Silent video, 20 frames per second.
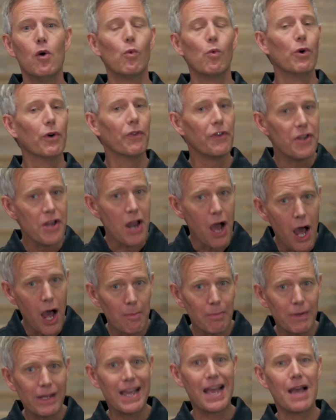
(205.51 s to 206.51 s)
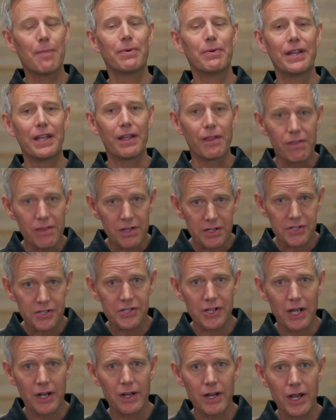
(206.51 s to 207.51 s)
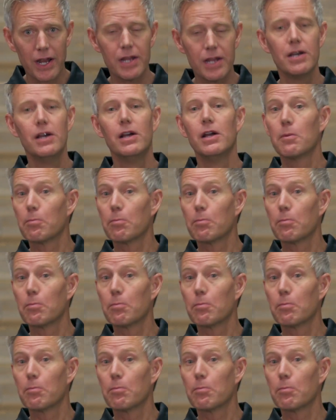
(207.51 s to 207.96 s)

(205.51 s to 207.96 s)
will not be happening this Sunday,